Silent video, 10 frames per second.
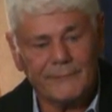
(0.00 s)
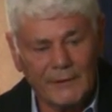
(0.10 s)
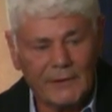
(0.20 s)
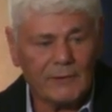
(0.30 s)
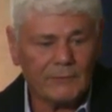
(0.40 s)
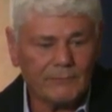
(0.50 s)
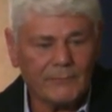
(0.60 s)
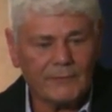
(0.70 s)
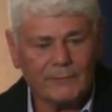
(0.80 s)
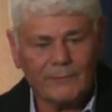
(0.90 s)
you know,
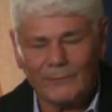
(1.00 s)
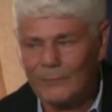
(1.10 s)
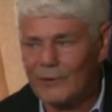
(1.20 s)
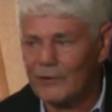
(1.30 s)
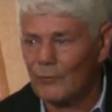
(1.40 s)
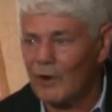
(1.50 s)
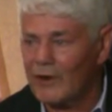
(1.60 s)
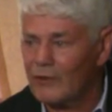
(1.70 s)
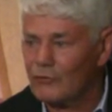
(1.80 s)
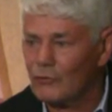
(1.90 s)
what you
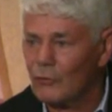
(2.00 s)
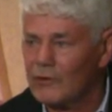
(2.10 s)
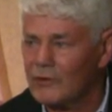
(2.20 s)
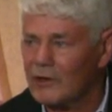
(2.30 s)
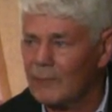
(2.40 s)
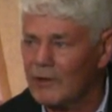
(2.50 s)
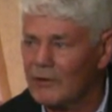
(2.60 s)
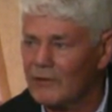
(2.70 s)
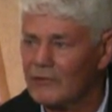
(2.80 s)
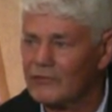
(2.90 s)
run into when you come
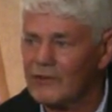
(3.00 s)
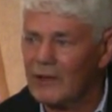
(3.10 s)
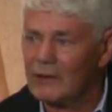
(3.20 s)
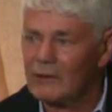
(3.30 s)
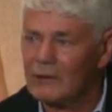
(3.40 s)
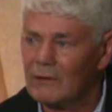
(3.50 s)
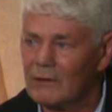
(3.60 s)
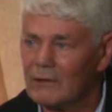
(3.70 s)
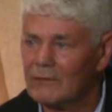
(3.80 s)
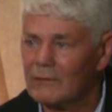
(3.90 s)
into this state and
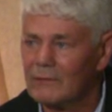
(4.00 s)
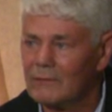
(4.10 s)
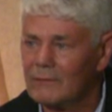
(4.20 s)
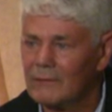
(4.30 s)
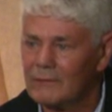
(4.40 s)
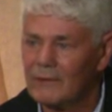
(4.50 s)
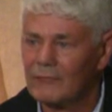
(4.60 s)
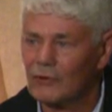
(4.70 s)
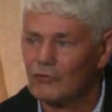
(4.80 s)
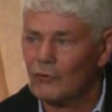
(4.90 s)
you
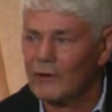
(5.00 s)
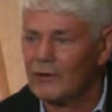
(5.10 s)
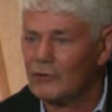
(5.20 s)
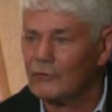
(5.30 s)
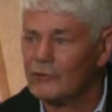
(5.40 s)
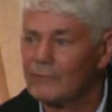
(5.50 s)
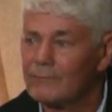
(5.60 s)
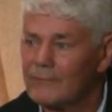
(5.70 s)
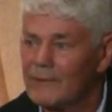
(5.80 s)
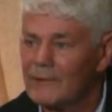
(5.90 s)
have to join a
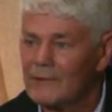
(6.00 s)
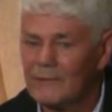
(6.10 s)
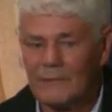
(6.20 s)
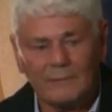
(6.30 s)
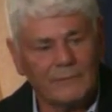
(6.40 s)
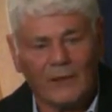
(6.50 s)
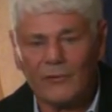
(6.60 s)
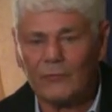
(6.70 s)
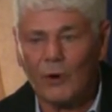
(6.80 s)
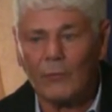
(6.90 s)
union.
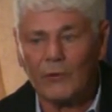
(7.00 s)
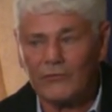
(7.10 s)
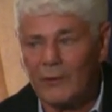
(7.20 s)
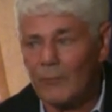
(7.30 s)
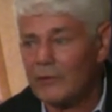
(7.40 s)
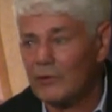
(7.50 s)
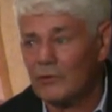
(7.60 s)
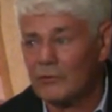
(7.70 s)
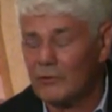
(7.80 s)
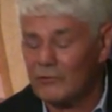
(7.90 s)
Nothing wrong with some of the
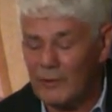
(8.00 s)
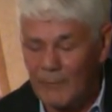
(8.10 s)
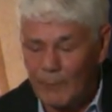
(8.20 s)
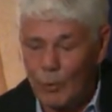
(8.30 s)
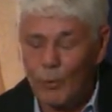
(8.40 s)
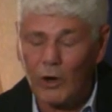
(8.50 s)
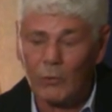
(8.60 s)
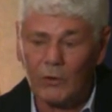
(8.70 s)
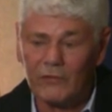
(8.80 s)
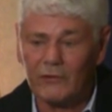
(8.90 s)
unions. Some of them will
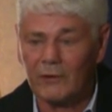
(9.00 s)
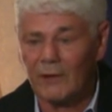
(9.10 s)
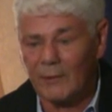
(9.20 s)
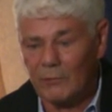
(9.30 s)
work with you.